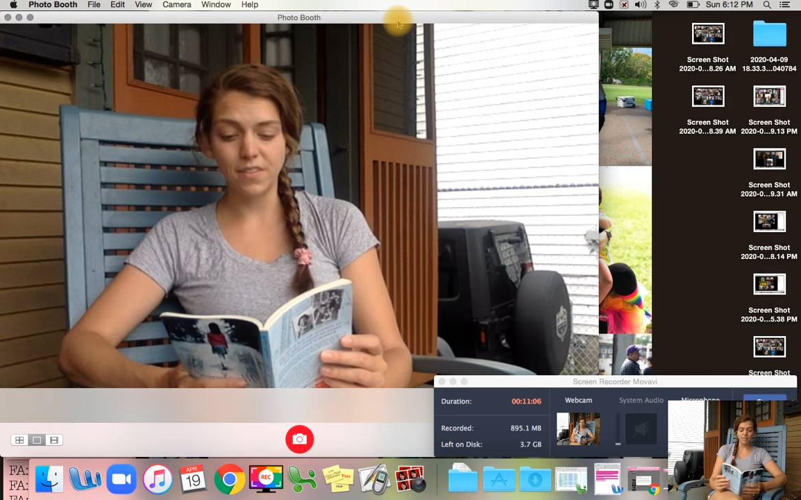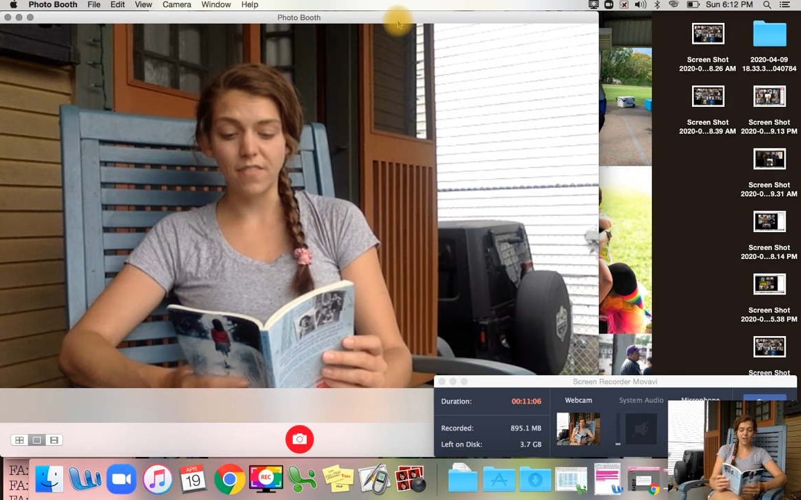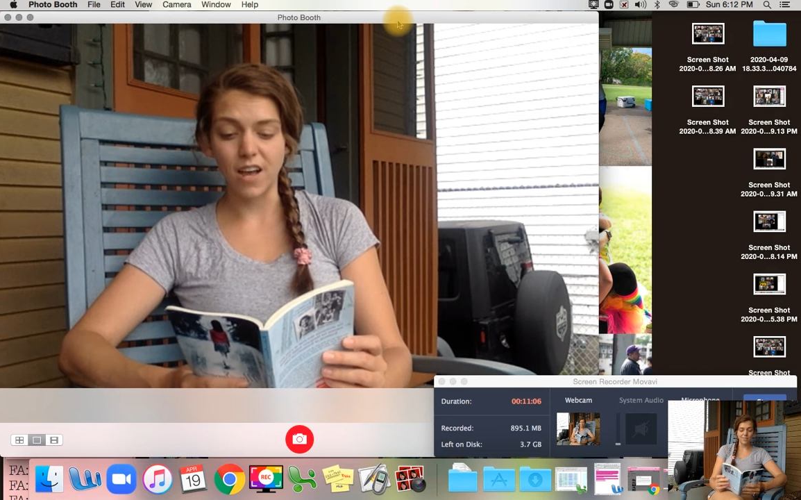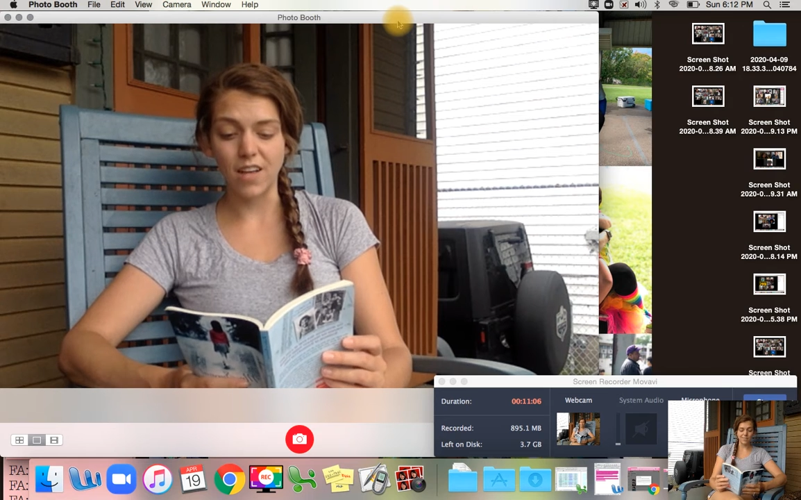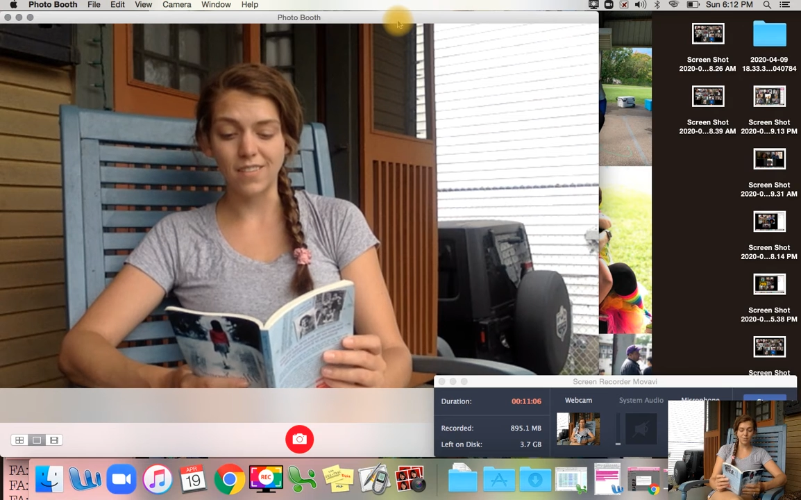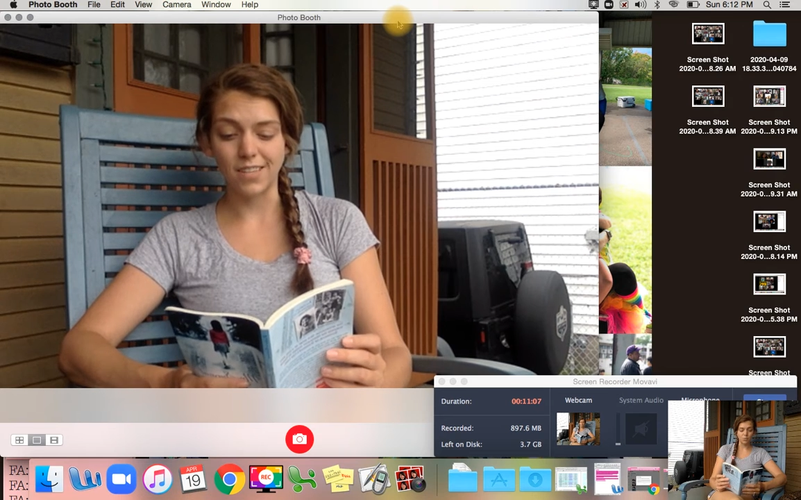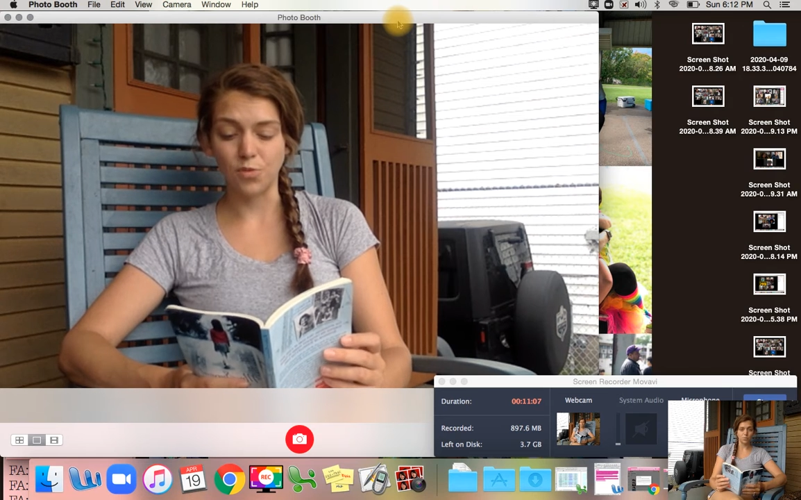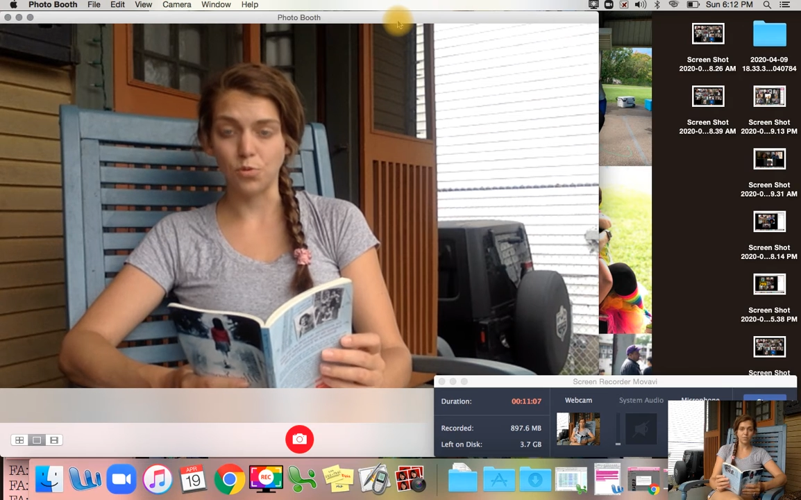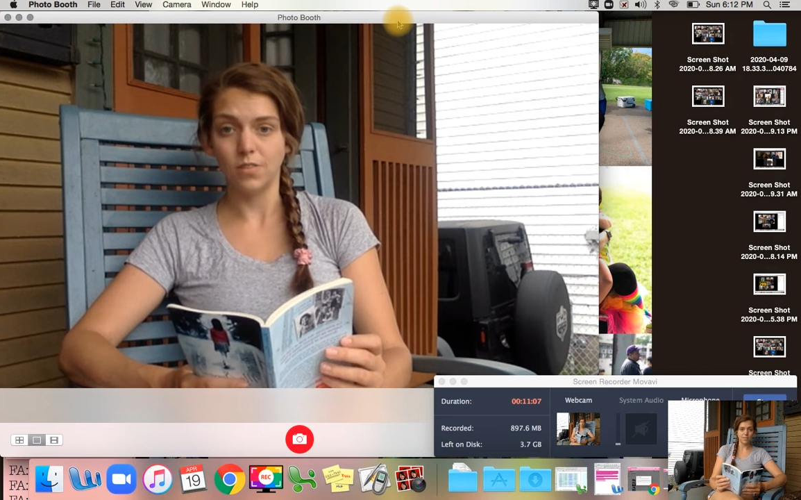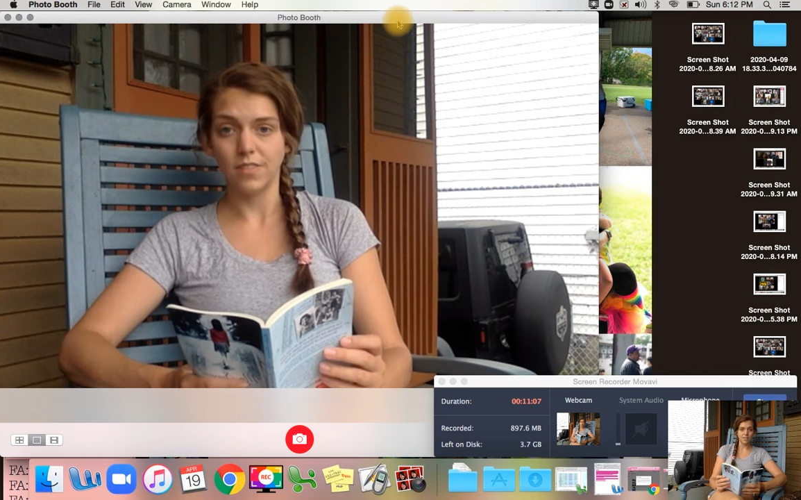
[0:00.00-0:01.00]
of Nazi
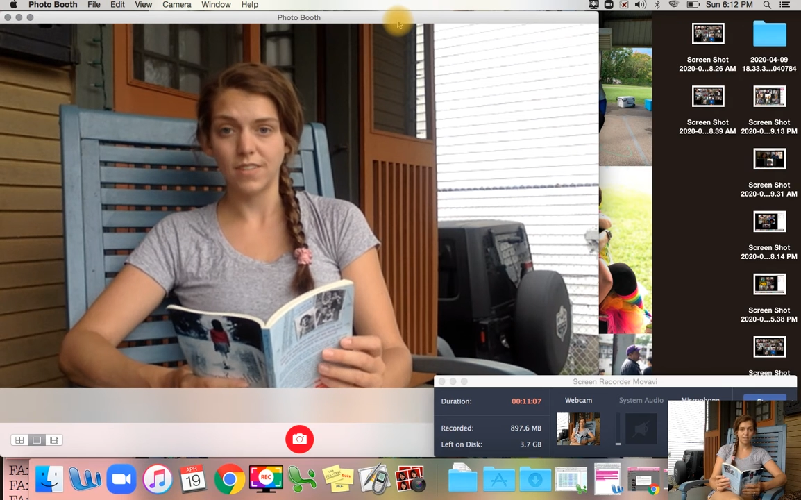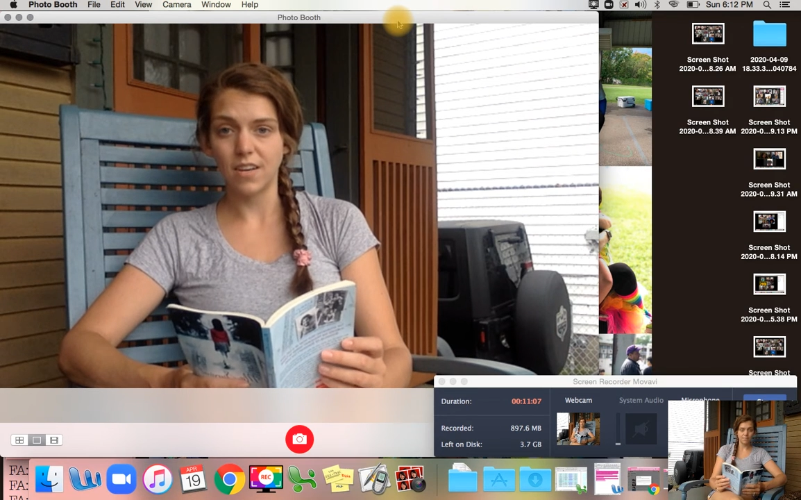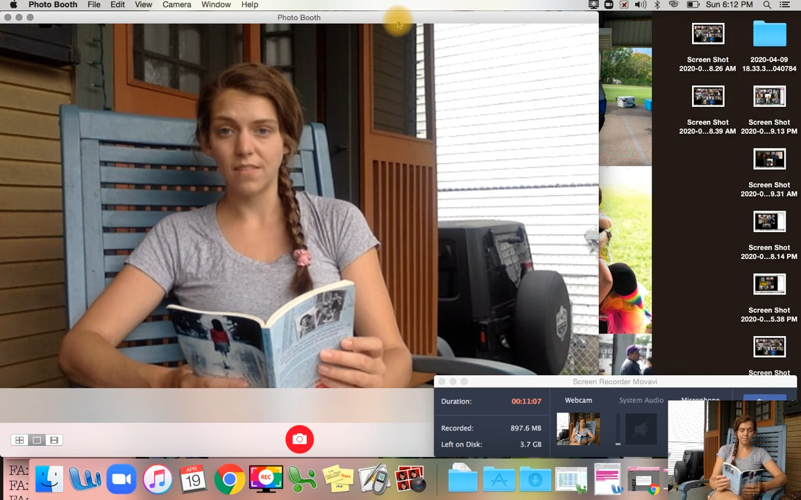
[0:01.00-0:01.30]
cruelty.